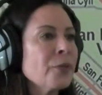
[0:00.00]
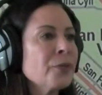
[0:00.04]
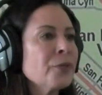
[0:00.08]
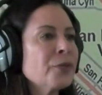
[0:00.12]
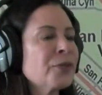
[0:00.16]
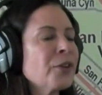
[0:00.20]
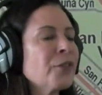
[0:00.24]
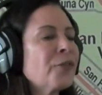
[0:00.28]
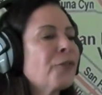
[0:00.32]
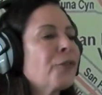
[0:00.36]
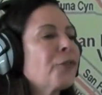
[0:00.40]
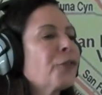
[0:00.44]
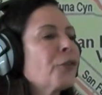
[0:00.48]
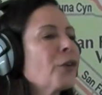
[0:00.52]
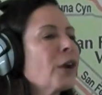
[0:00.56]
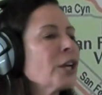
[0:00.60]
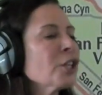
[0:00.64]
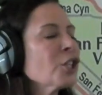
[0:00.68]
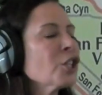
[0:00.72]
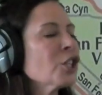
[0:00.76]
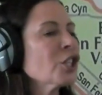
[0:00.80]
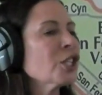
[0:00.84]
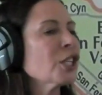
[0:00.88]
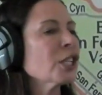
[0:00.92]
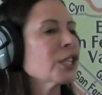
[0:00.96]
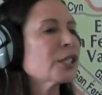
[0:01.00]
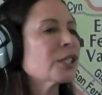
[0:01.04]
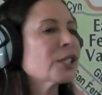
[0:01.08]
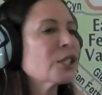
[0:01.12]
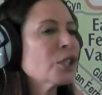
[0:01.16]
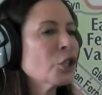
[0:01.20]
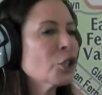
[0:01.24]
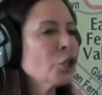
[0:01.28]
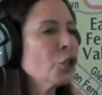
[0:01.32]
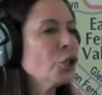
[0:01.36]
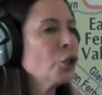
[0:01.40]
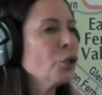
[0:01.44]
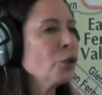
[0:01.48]
the freshness,
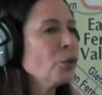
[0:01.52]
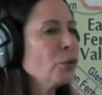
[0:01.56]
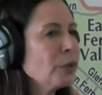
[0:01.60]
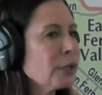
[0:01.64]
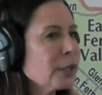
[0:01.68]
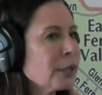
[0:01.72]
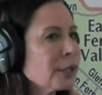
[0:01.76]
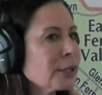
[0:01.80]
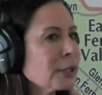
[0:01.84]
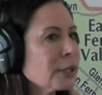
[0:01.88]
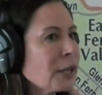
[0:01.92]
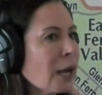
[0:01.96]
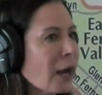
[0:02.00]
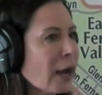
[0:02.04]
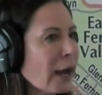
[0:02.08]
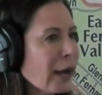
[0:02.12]
the newness